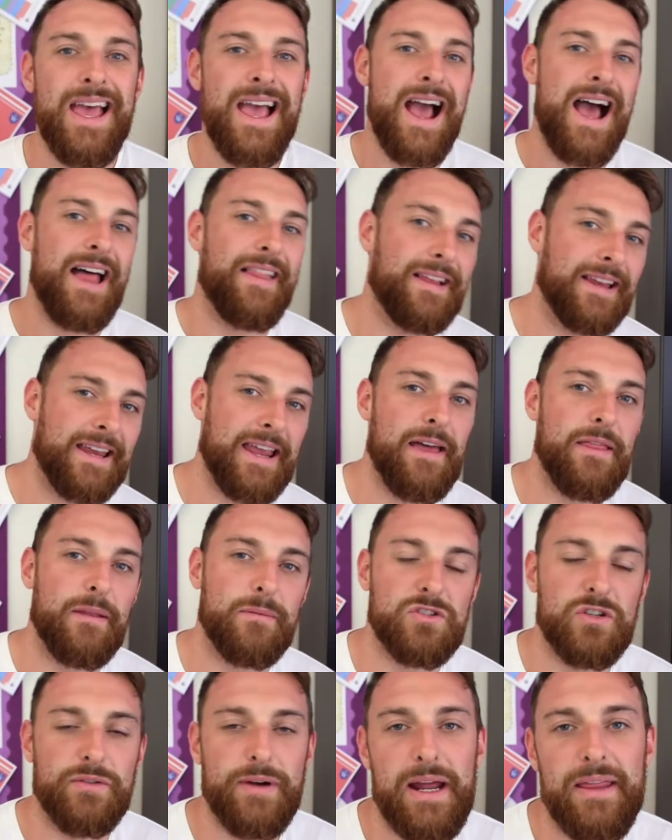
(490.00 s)
and then get them
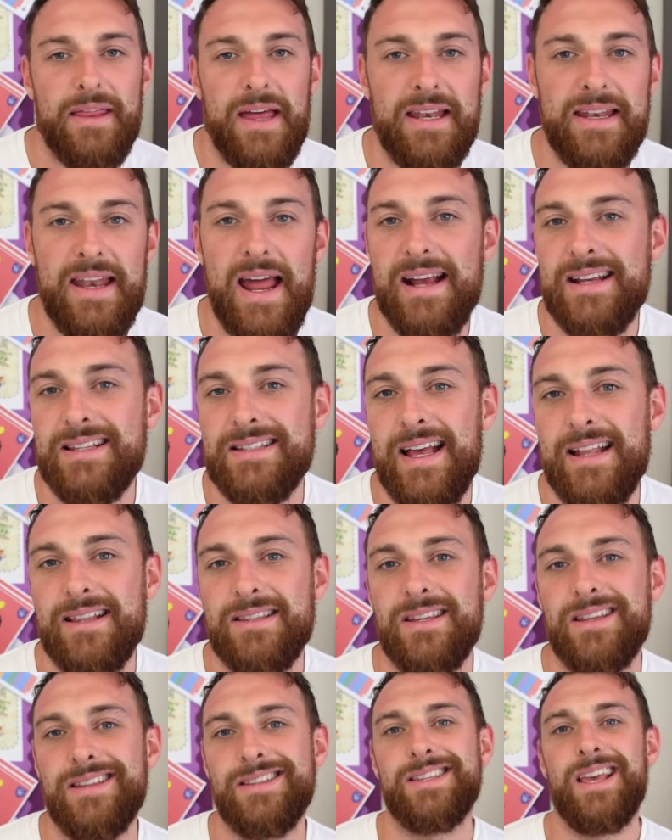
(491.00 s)
to write their next
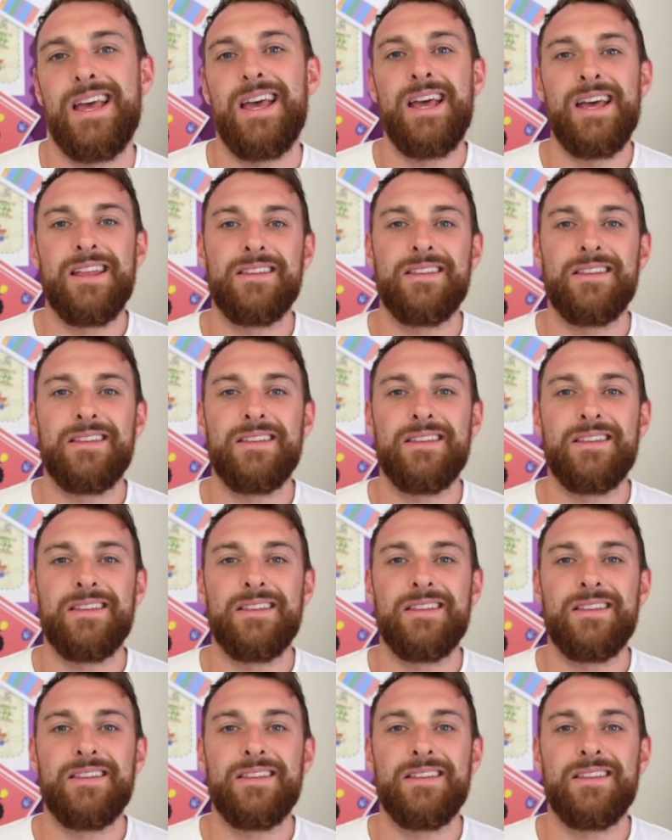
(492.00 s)
sentence.